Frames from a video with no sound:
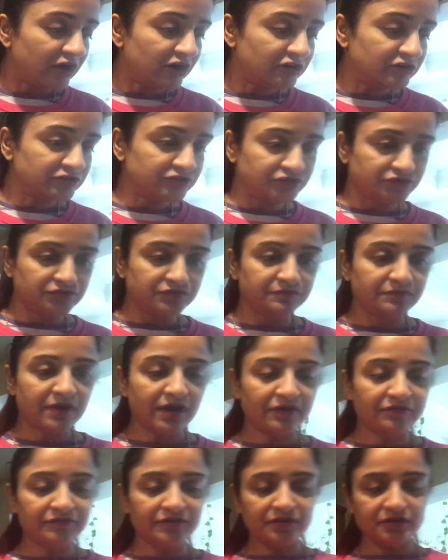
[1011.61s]
Arjun
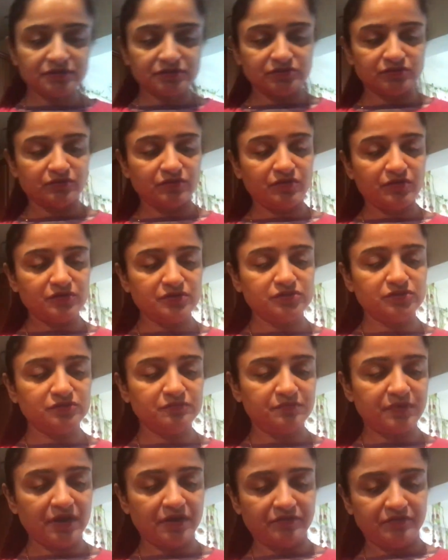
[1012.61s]
powder. So
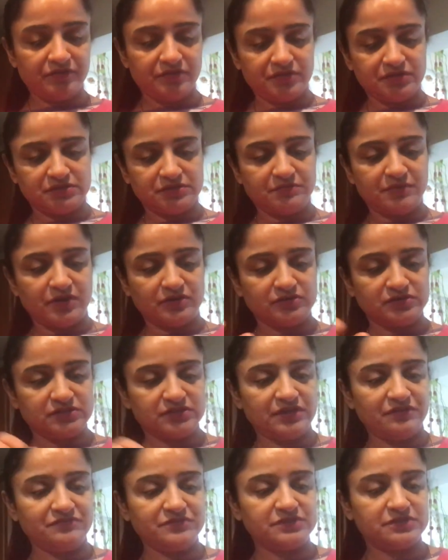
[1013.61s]
Arjun powder is about
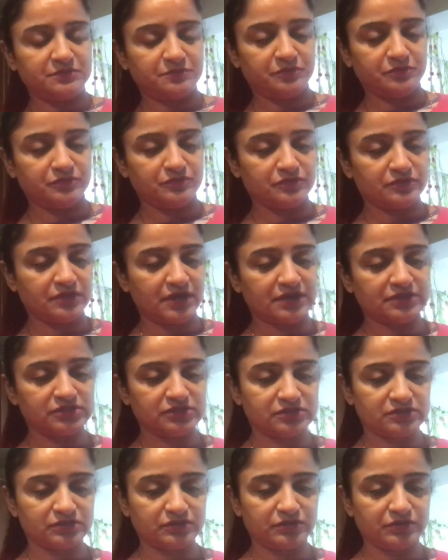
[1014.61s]
7 spoons.
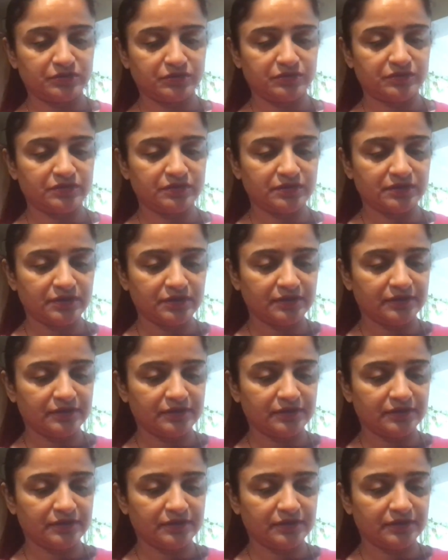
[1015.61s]
That's good.